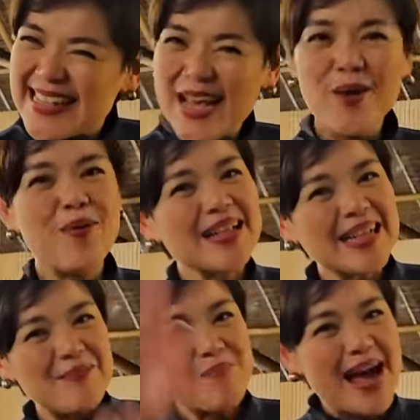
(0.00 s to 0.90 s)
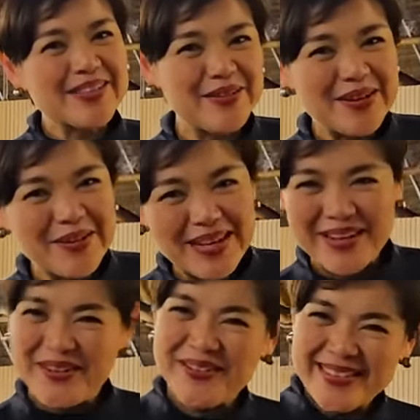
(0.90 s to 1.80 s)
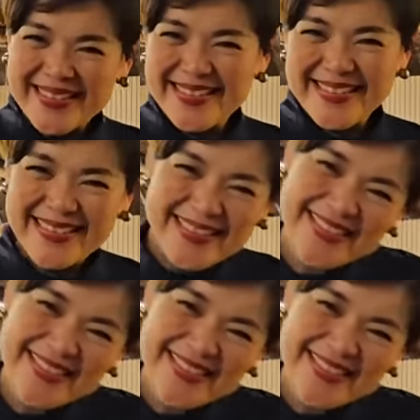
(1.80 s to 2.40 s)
This is Ma'am Natalie. Yes,